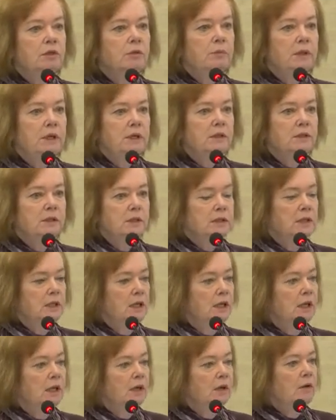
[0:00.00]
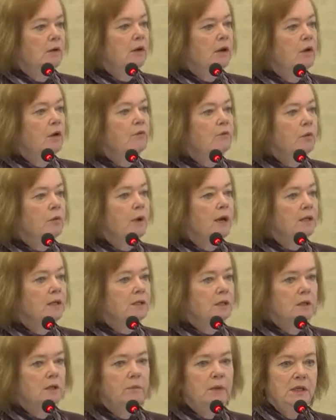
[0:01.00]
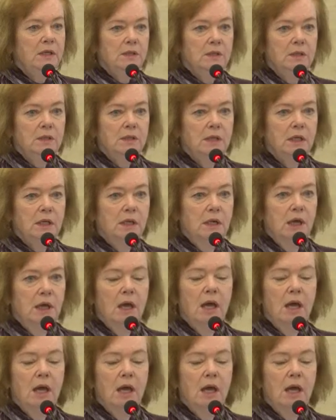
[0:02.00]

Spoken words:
obesity, overweight and obesity.